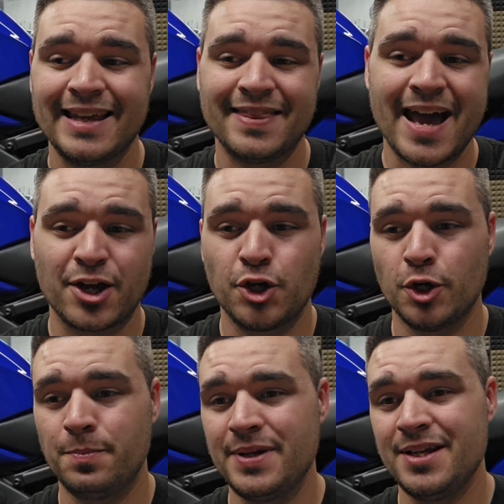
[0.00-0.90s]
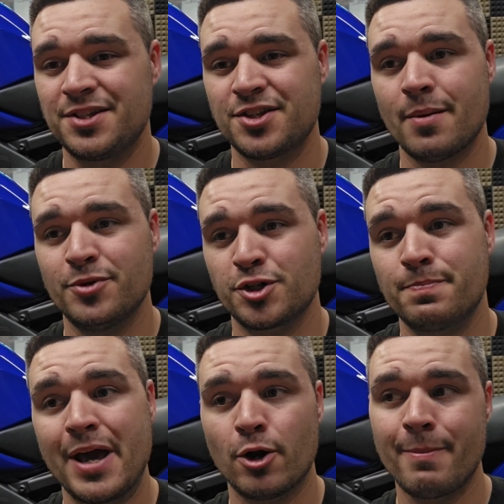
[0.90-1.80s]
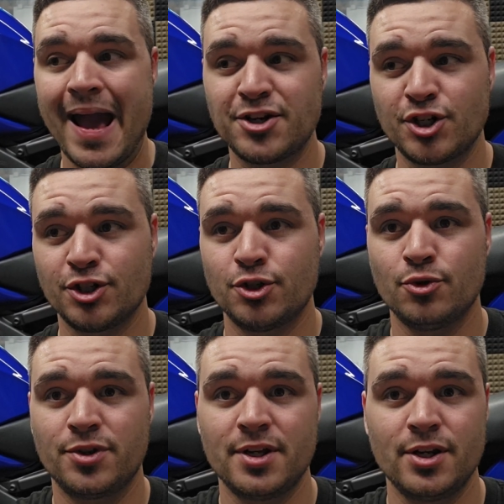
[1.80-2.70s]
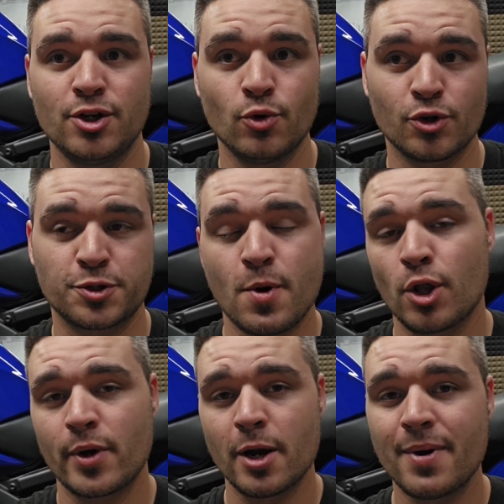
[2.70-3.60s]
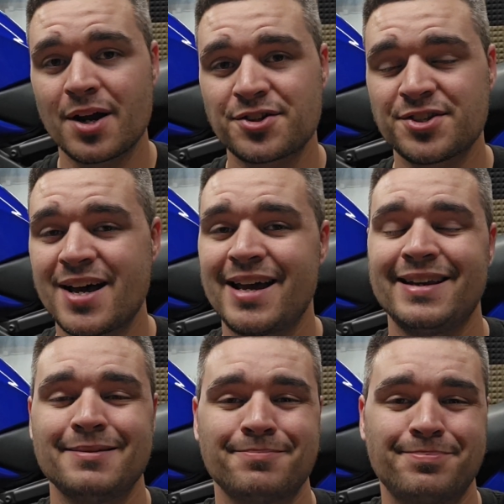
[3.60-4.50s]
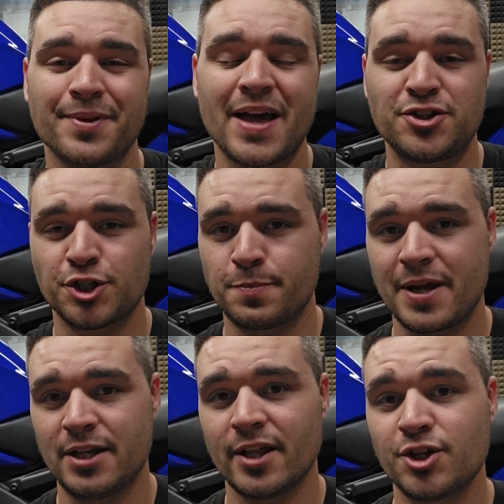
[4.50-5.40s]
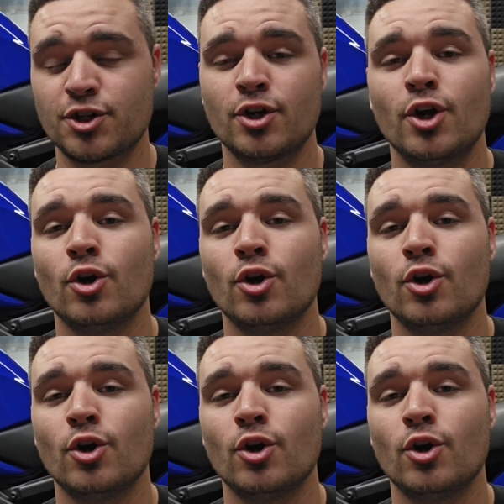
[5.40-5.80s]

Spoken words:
That could be some just better matching to the newer, smaller airbox design, but that's just speculation.